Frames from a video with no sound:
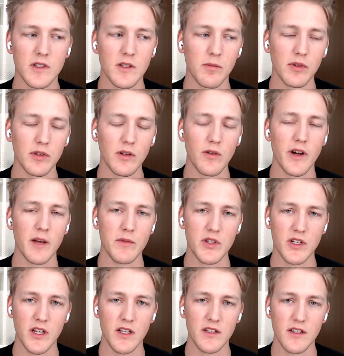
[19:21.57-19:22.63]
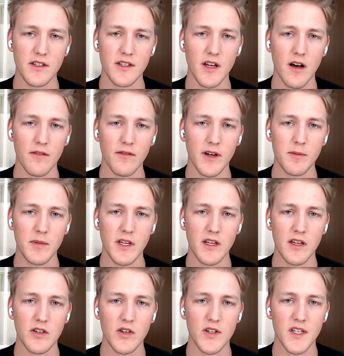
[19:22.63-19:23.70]
deploying machines itself, I'd
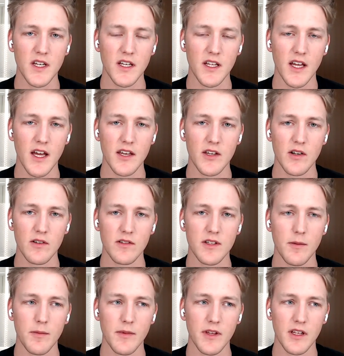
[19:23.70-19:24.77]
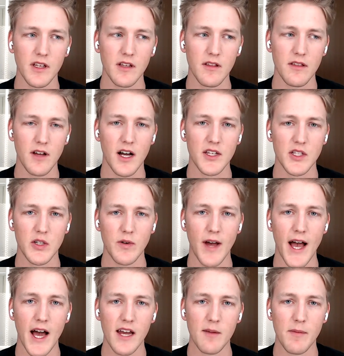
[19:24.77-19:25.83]
be interested to get your, some of the thoughts you
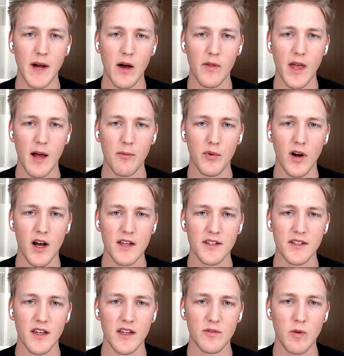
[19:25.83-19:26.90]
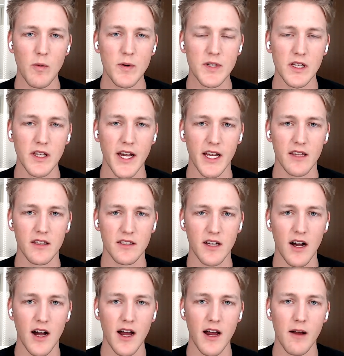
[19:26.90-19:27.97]
had about that process. What was it like at the
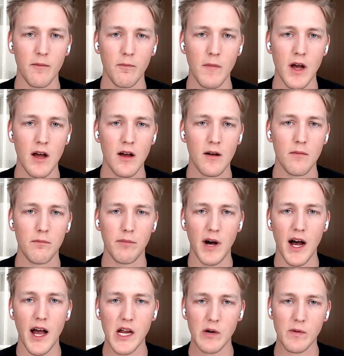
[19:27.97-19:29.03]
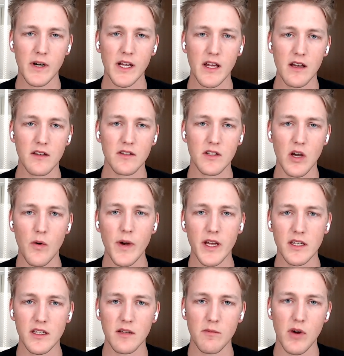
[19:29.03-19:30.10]
time, buying rigs,
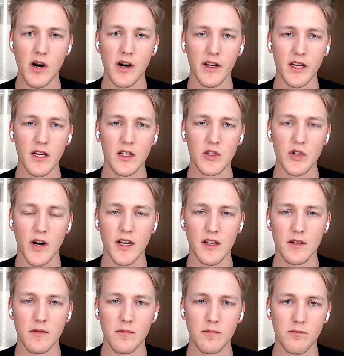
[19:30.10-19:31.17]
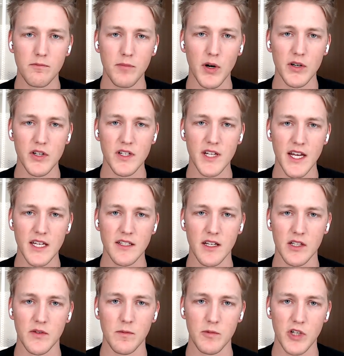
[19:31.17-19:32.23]
going into the market, trying to purchase
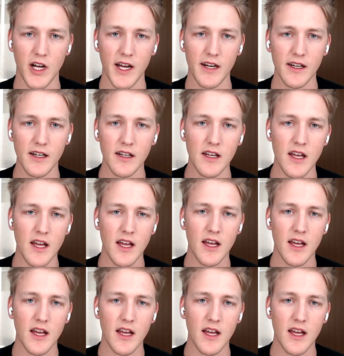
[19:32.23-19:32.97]
ASICs from China?